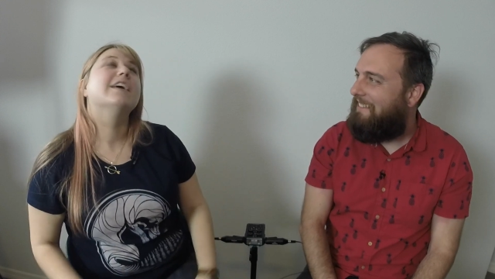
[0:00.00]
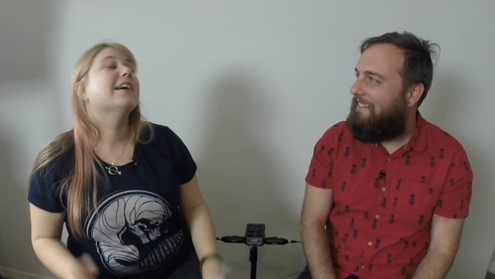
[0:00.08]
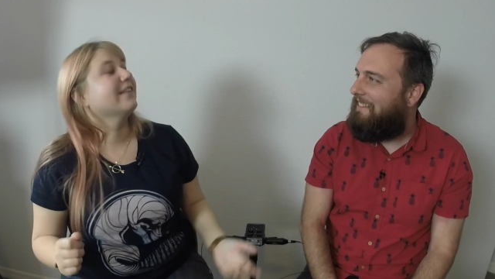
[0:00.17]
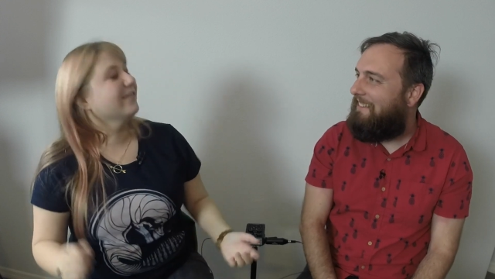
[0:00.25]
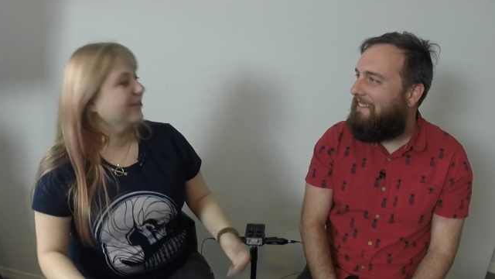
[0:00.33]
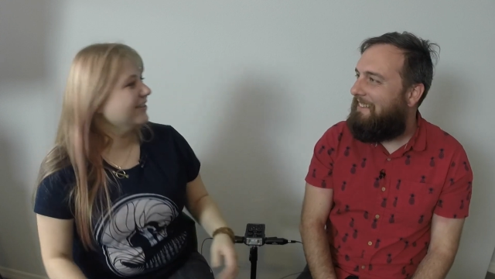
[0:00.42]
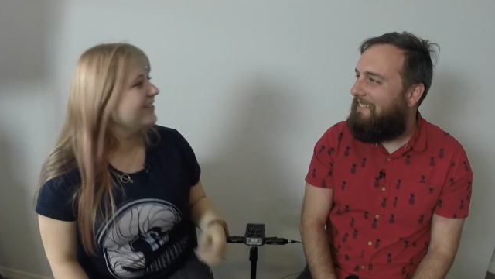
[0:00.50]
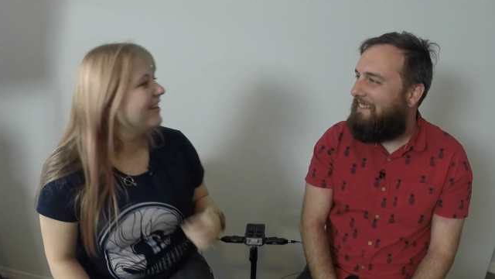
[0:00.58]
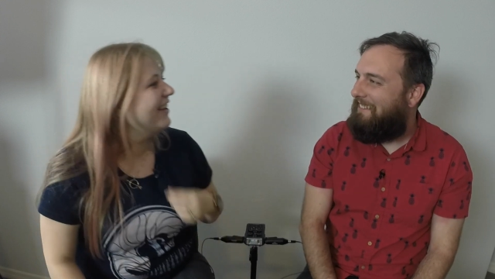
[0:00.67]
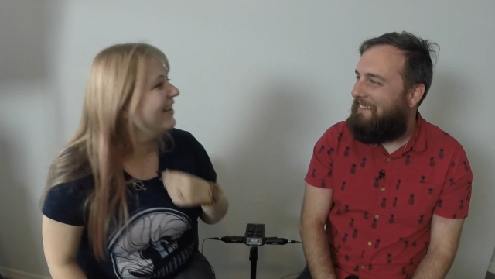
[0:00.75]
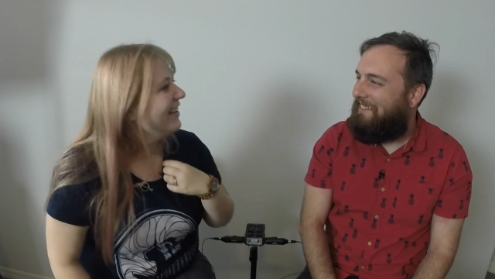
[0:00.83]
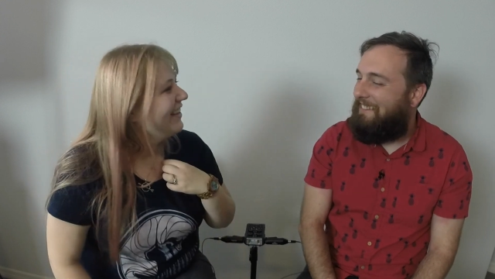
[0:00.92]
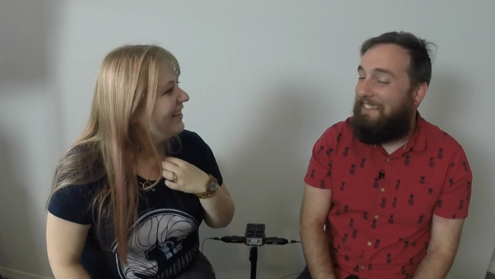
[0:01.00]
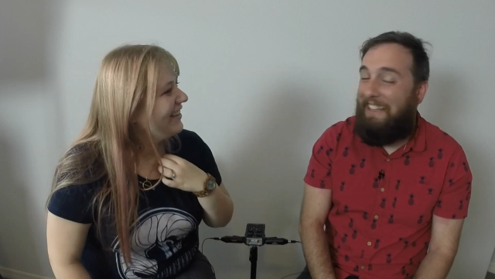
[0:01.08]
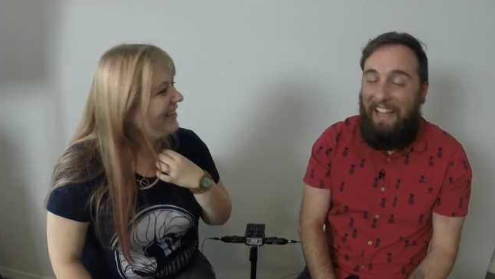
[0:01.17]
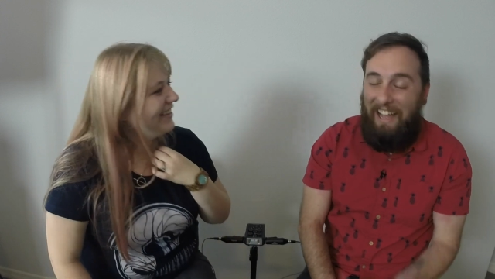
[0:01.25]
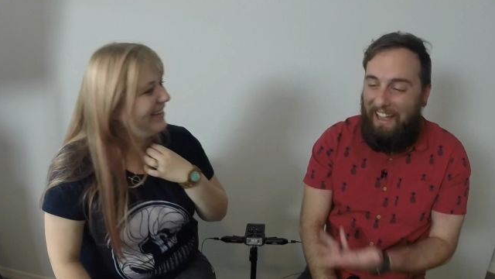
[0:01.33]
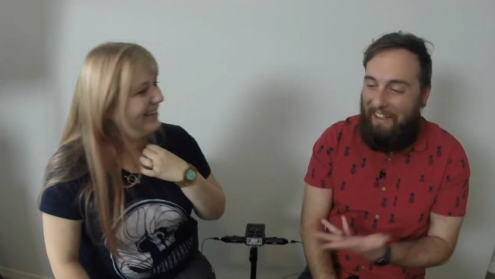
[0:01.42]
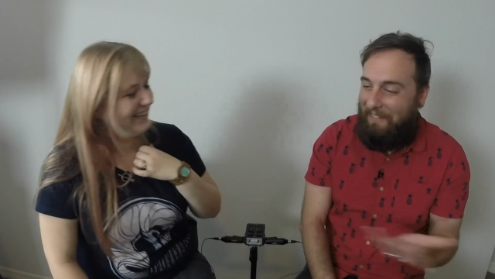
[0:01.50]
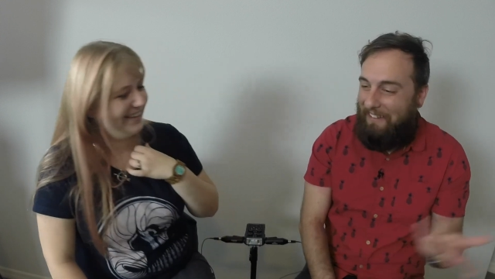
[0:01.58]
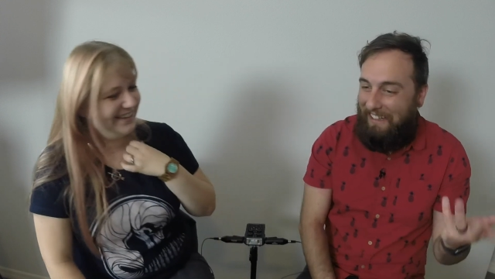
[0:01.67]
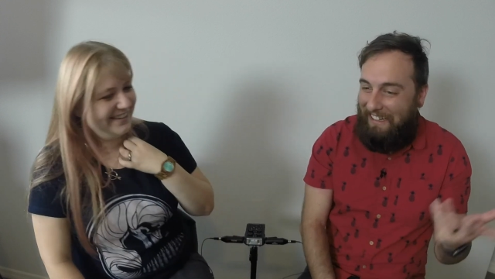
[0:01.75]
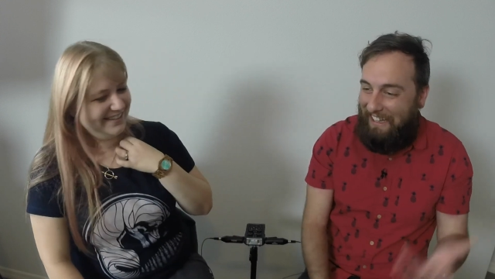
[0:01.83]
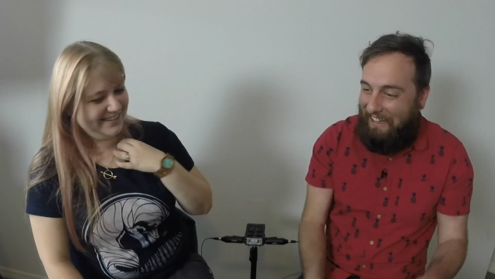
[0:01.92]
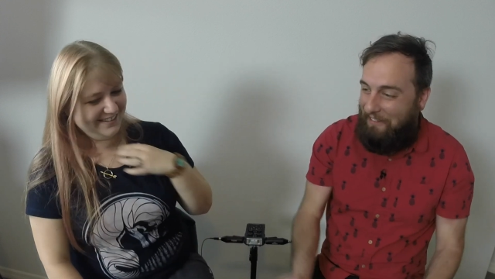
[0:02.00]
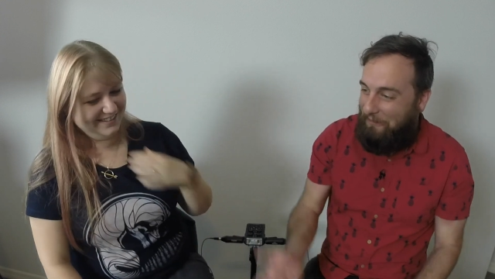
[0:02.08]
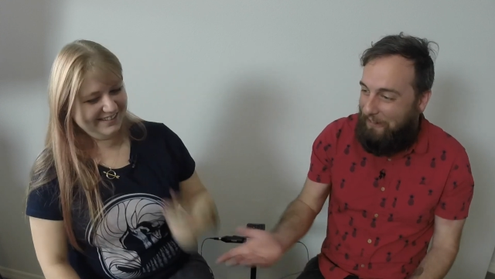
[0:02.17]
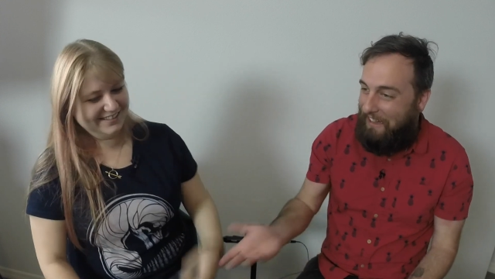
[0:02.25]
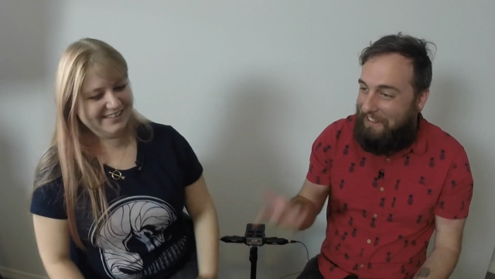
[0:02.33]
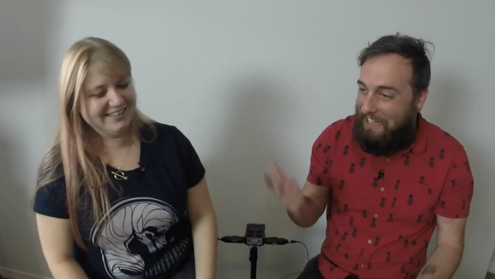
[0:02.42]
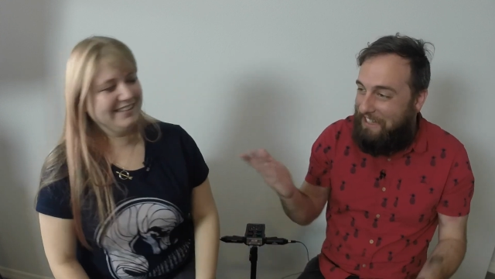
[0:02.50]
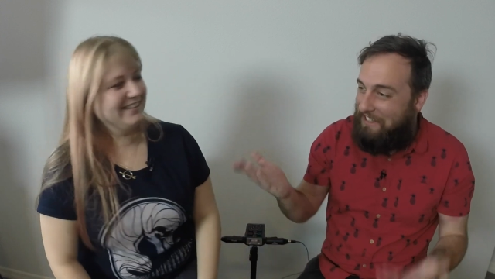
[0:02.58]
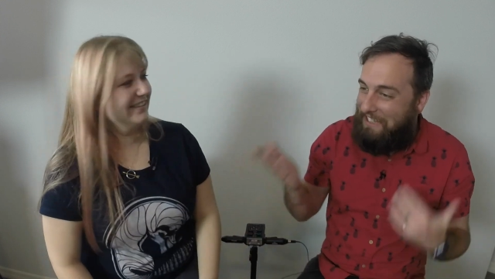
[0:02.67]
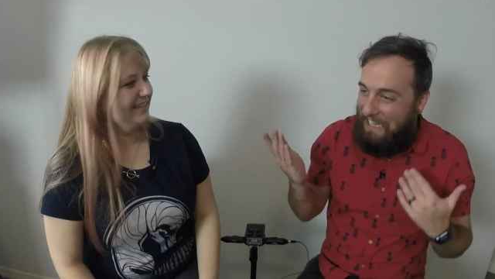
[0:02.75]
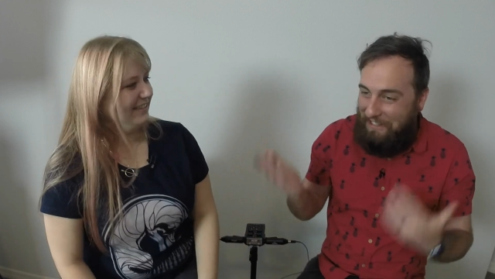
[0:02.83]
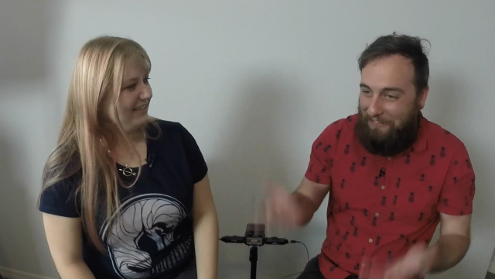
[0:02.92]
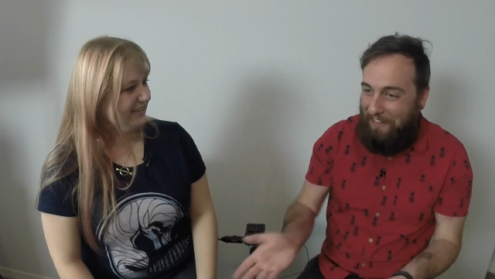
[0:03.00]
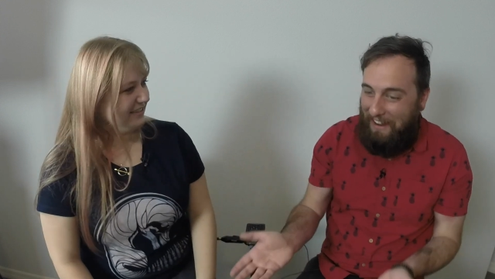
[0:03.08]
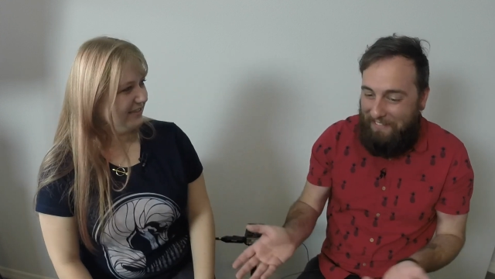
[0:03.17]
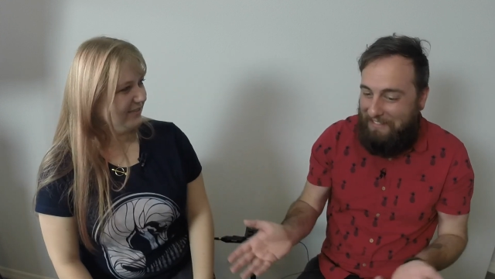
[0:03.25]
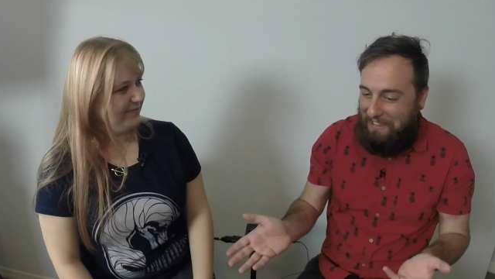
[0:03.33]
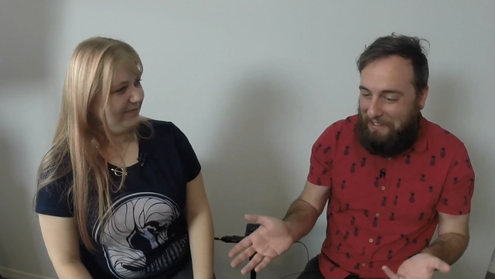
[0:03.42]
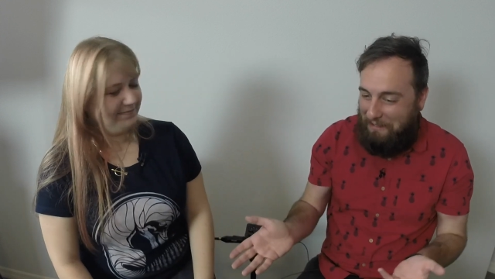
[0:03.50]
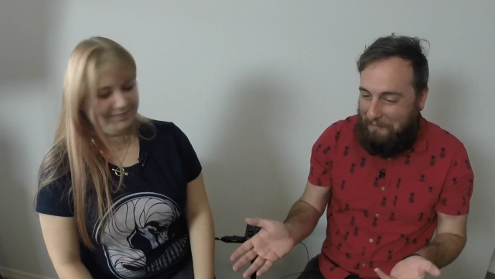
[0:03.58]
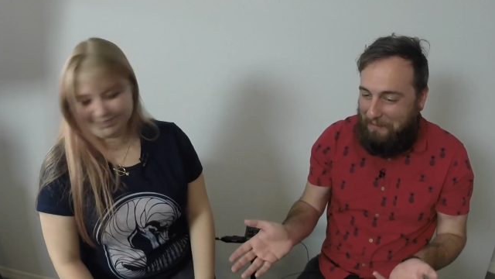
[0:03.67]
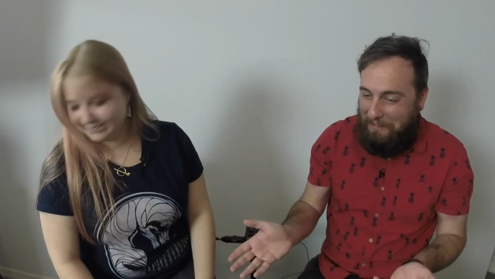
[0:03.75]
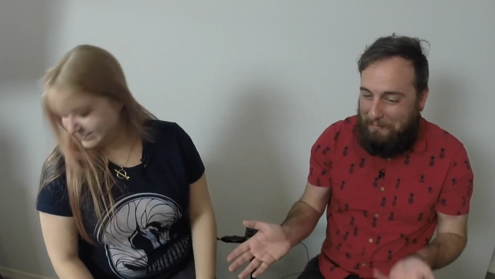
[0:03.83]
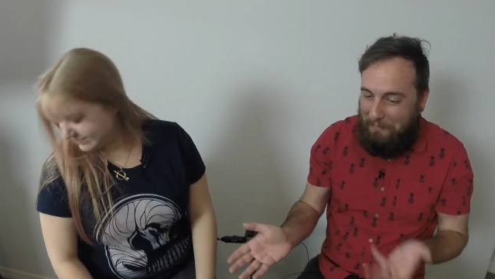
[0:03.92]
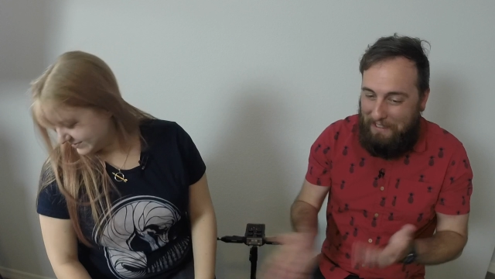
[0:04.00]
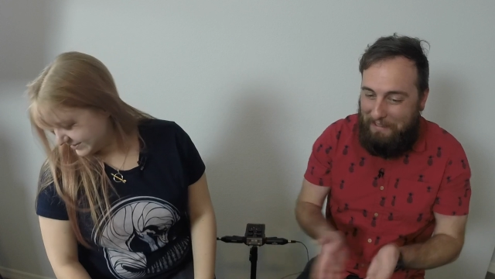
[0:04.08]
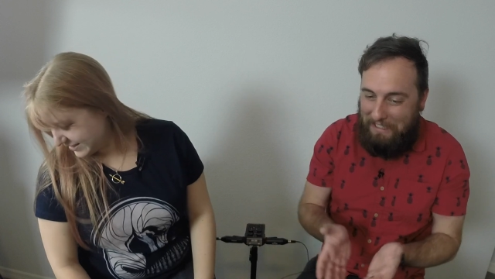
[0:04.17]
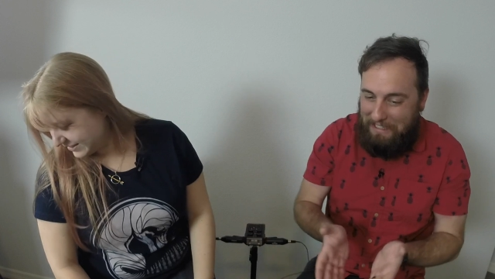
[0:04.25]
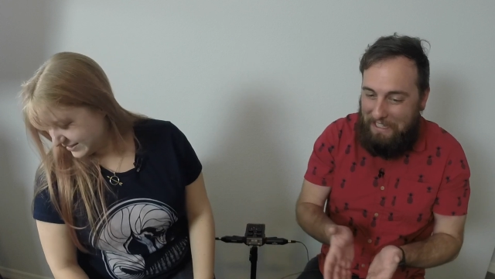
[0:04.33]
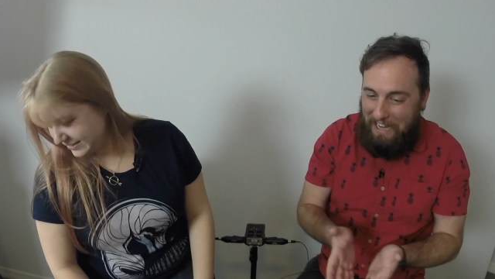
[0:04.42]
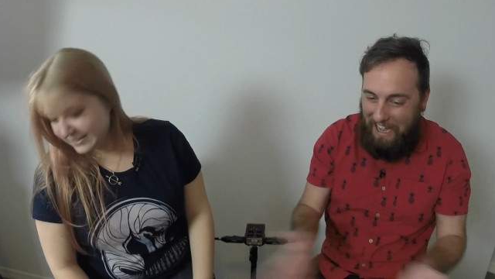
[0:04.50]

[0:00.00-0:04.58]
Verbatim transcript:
Speaker 1: yeah that works i mean like it, it, it's it's five syllables but it does